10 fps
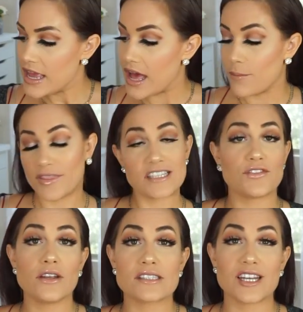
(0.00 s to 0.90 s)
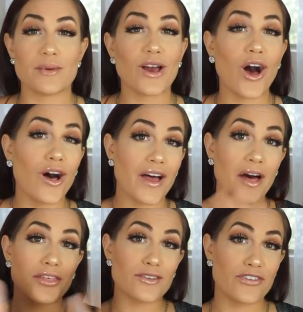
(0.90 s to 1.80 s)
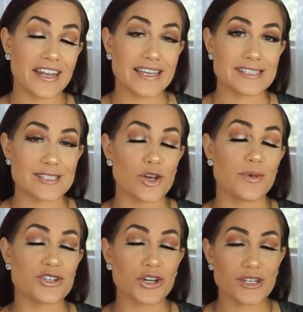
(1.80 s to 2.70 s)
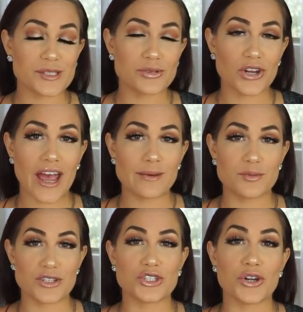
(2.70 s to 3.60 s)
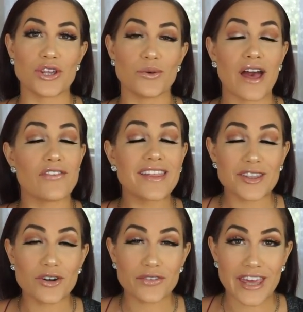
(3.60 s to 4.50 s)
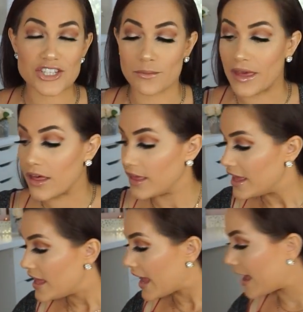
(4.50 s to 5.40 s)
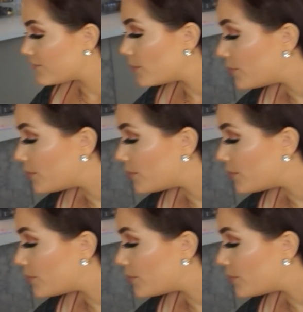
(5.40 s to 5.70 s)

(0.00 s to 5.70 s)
um, but this video is gonna be all health and fitness, so be sure you're subscribed, be sure you have hit the notification bell. I have a